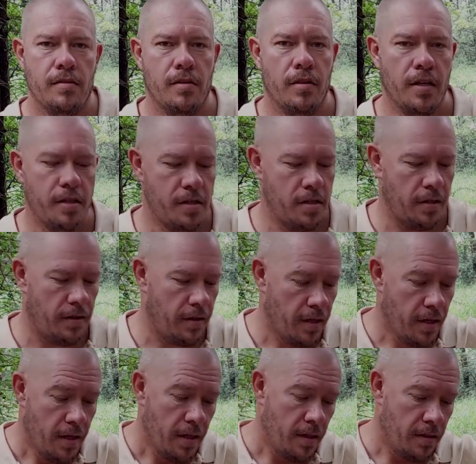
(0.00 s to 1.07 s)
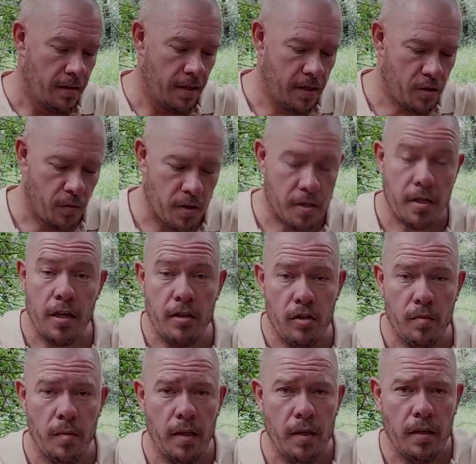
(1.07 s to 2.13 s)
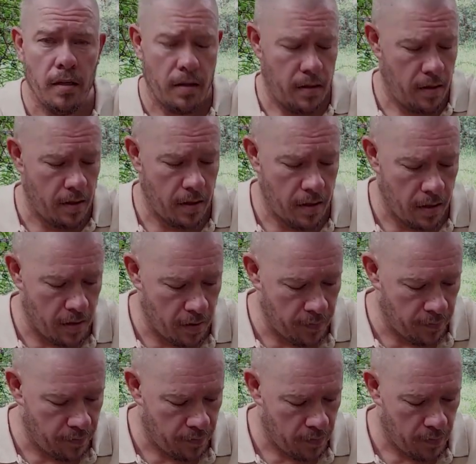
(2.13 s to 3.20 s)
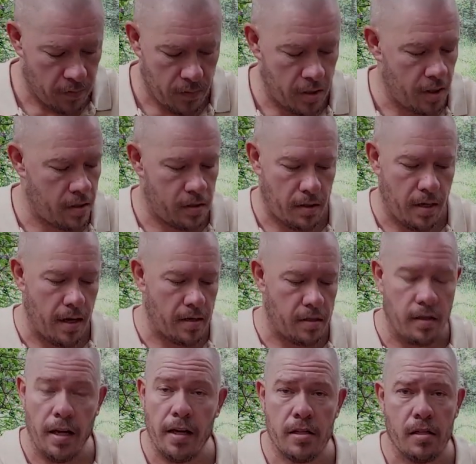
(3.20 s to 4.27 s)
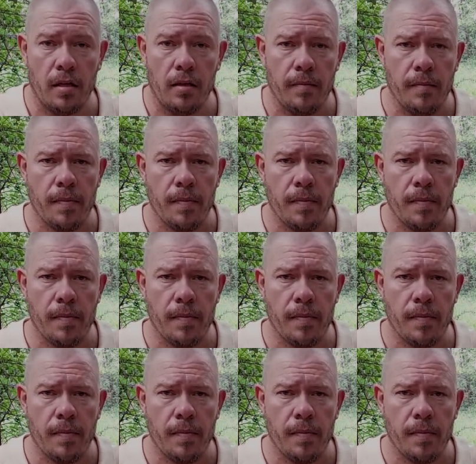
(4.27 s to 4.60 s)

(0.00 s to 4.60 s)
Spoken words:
So let's see. This was sent to me just as an extra.